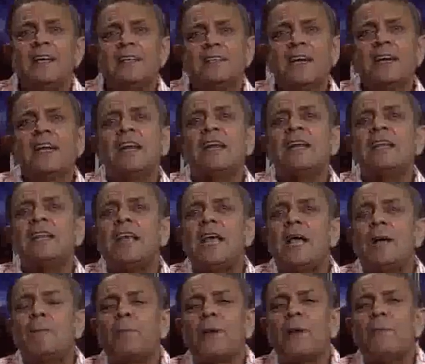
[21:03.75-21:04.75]
certainly
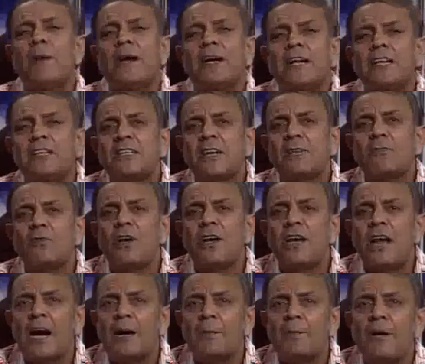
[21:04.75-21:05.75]
the implementation will
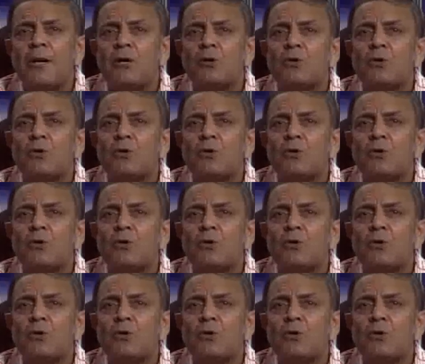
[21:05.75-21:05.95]
not be